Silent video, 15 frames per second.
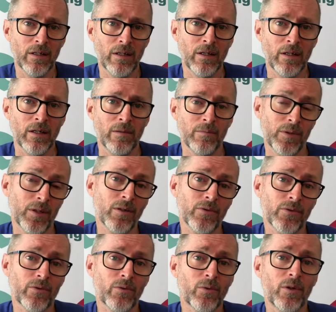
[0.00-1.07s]
because of
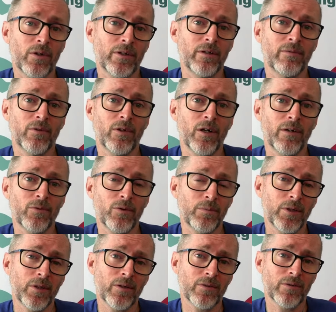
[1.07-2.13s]
quality of life or
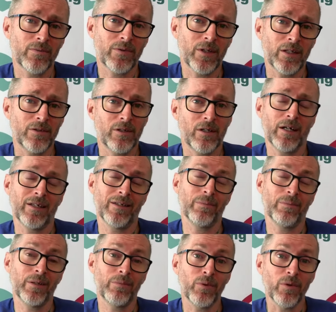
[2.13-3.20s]
because of danger to other
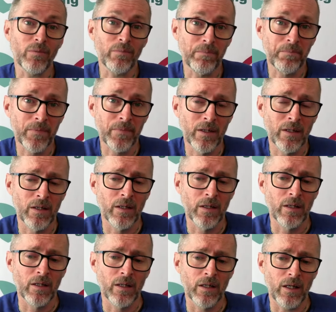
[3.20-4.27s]
people.
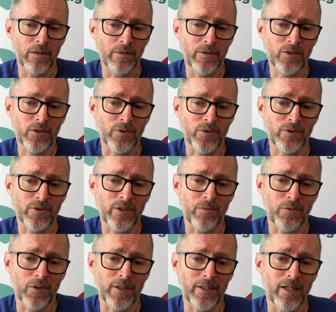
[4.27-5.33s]
And this was
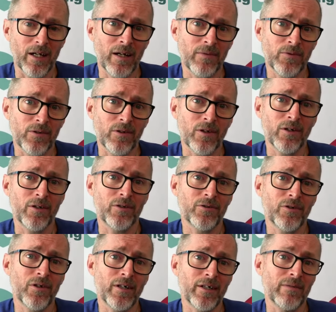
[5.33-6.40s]
generally after kind of
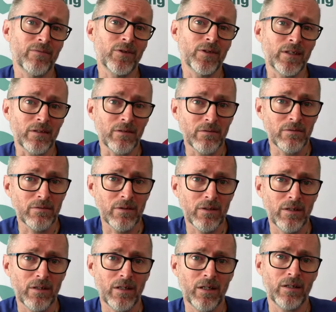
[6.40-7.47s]
trying everything
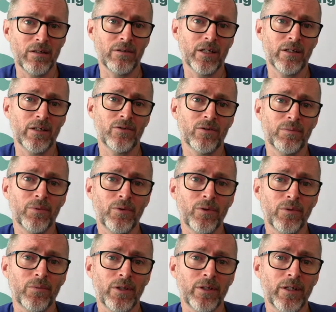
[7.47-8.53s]
and getting to a point where
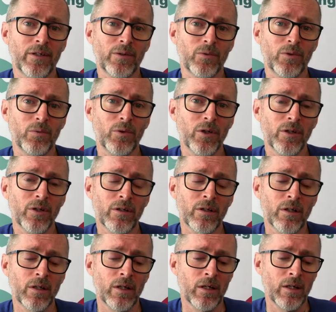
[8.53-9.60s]
nothing would work.
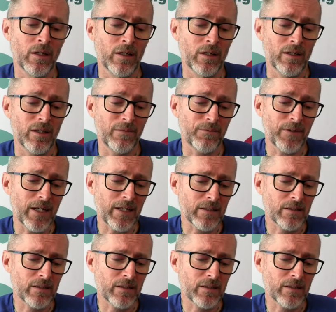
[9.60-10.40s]
In fact,